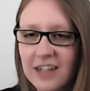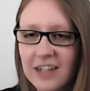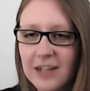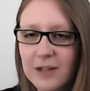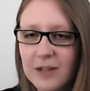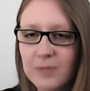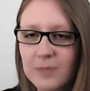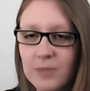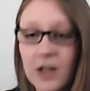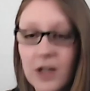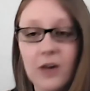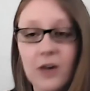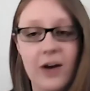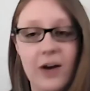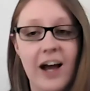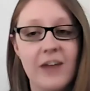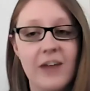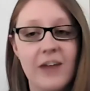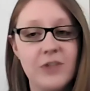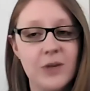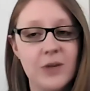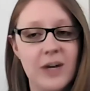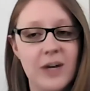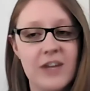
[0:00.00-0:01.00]
Um, oh,
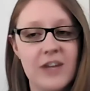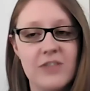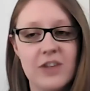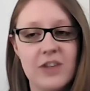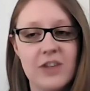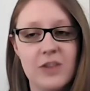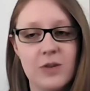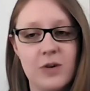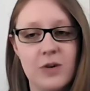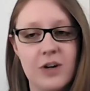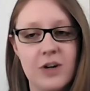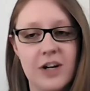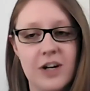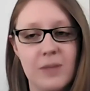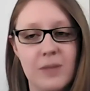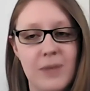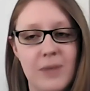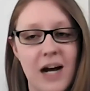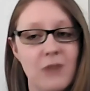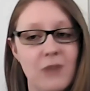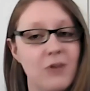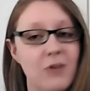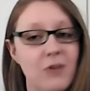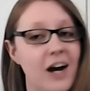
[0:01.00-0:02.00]
have you ever thought
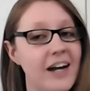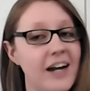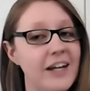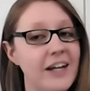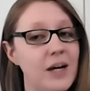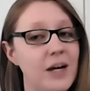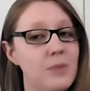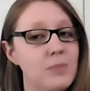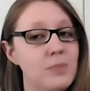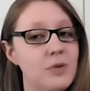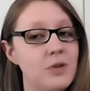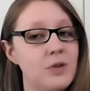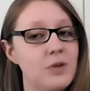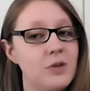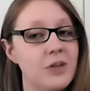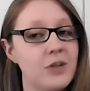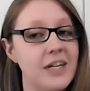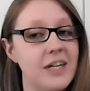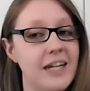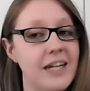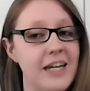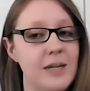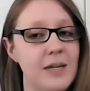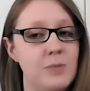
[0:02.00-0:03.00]
about writing a book or
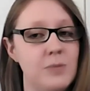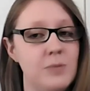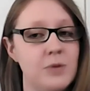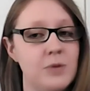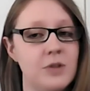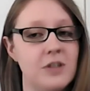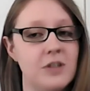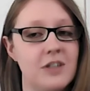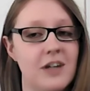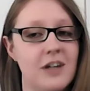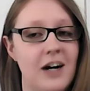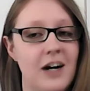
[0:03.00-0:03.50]
an ebook?